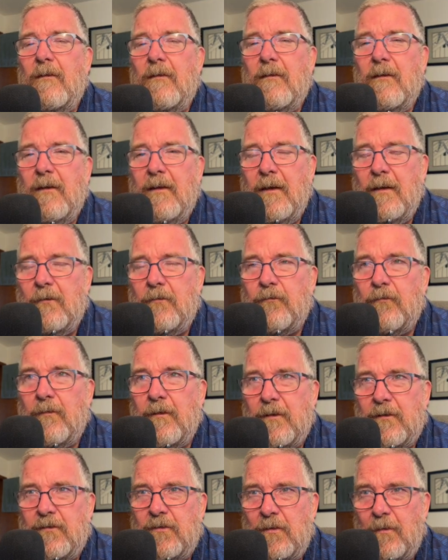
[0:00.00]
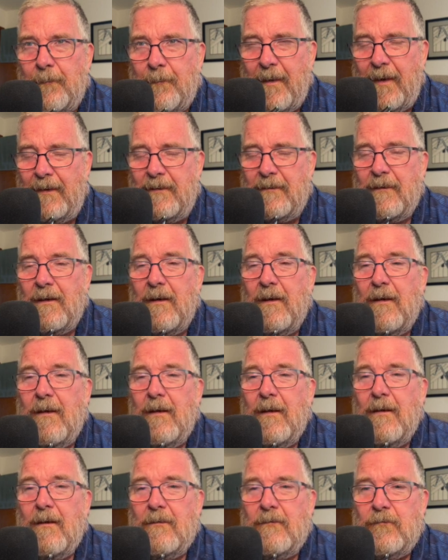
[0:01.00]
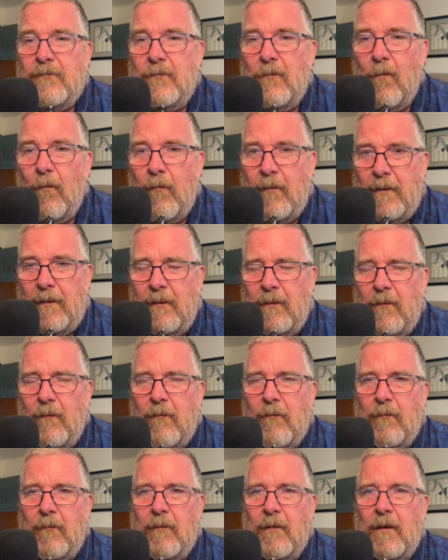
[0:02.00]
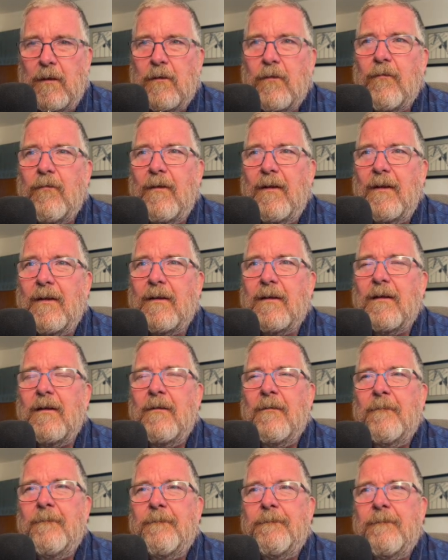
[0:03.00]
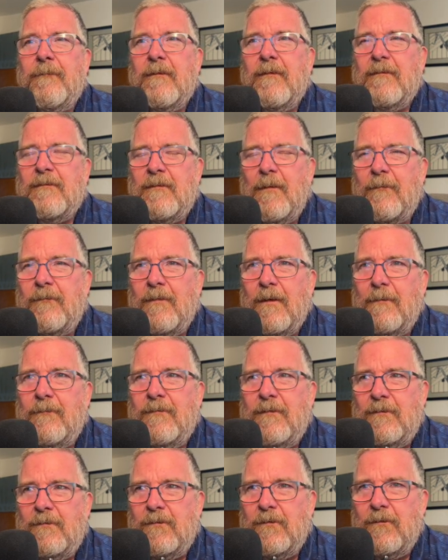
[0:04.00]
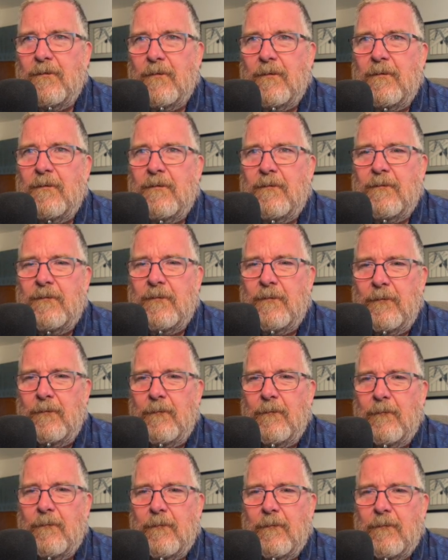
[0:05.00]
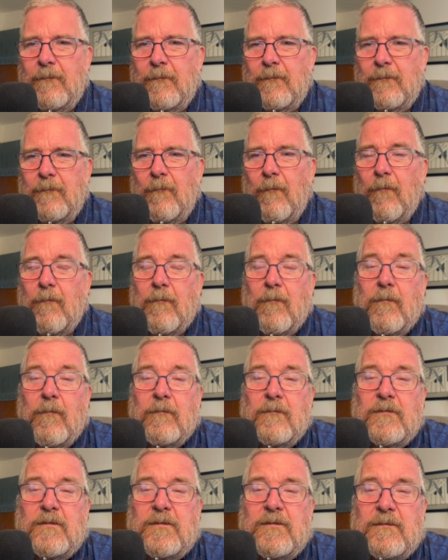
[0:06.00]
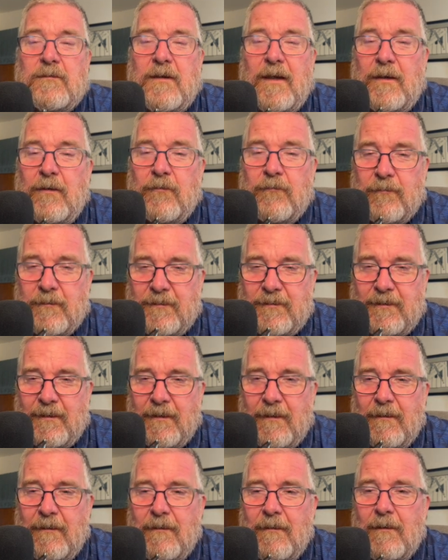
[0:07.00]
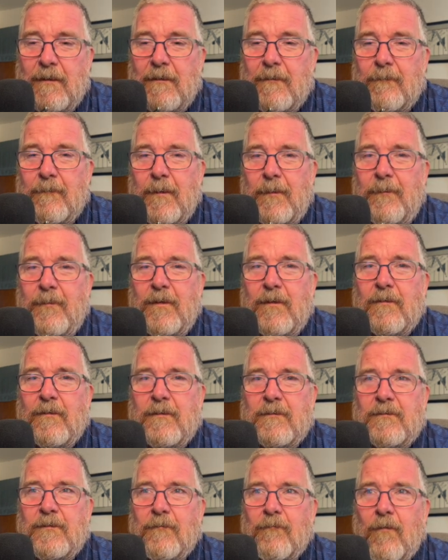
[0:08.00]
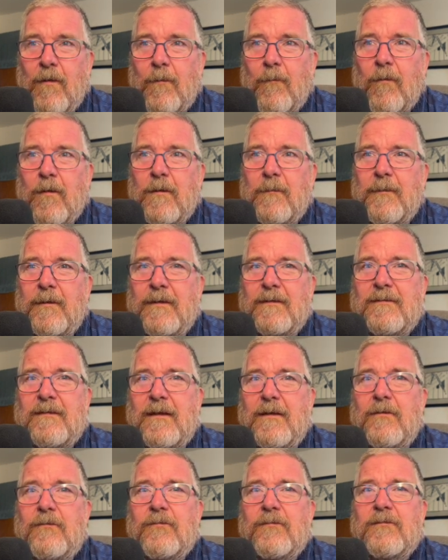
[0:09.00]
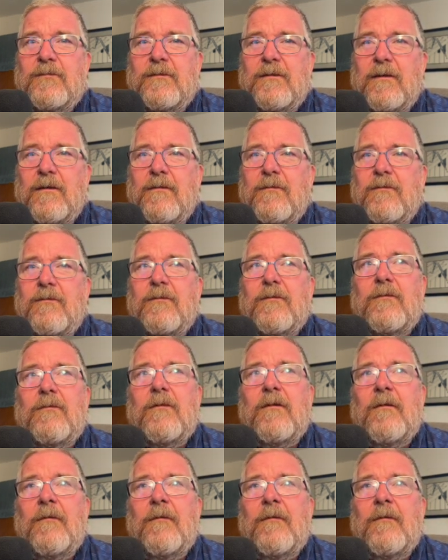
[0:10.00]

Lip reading: In traditional paint, oil or acrylic, sometimes it's good to, or just interesting, maybe good is the wrong word, but it's interesting to